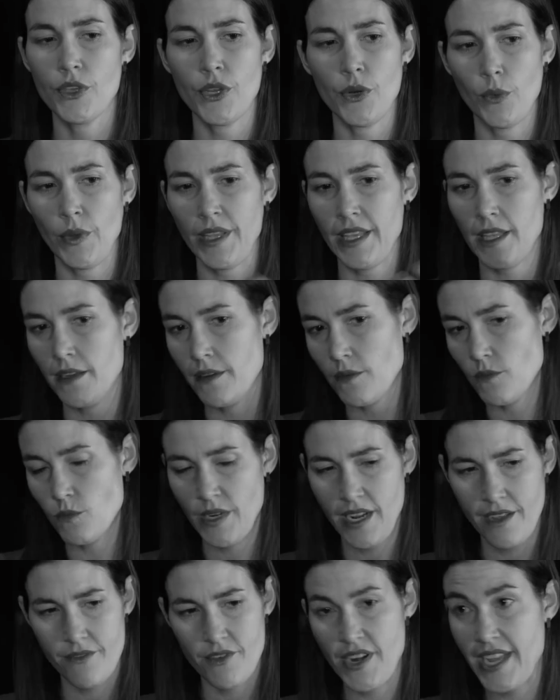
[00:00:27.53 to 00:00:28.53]
you know, in
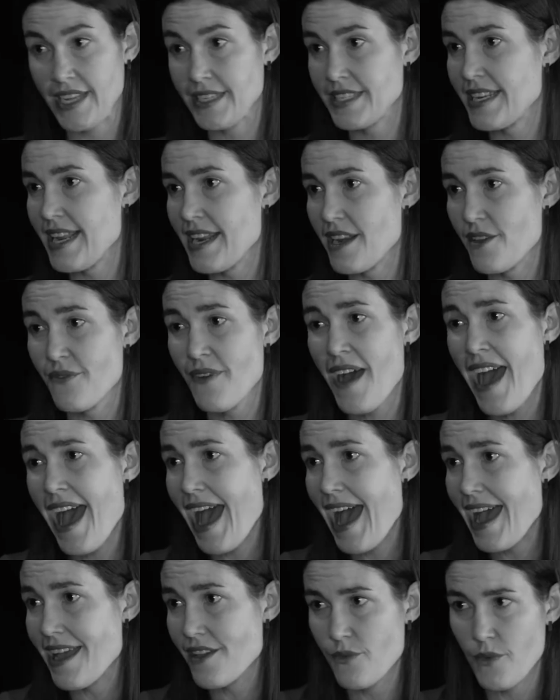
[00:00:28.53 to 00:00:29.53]
whatever
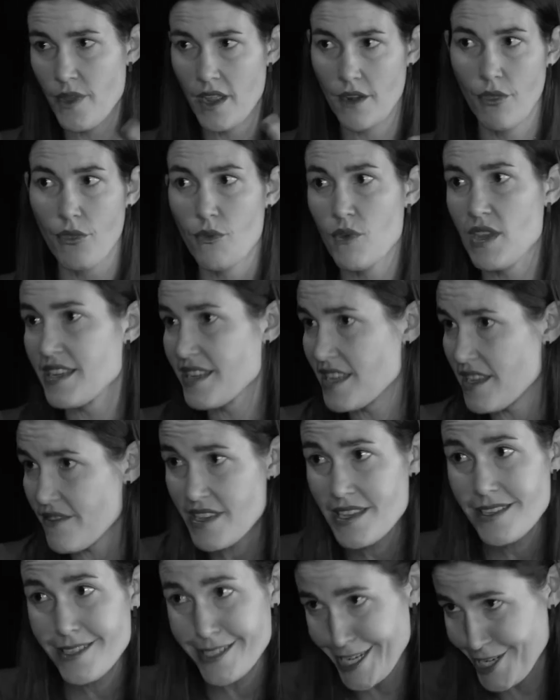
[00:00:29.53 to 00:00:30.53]
1985, we had three
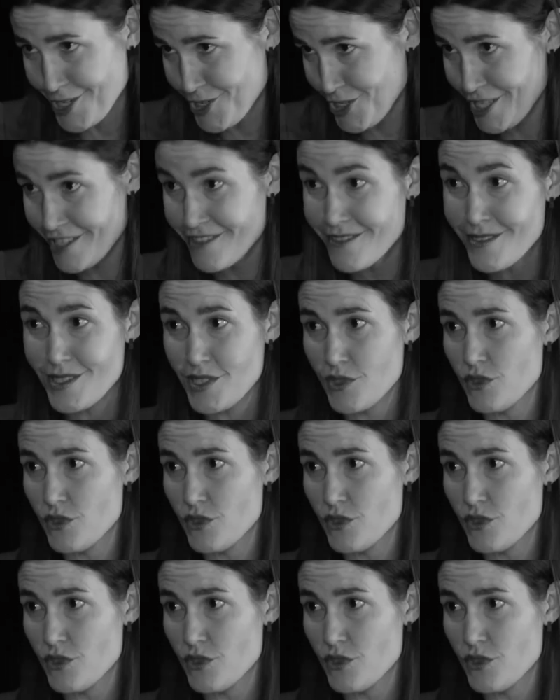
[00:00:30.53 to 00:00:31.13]
TV stations,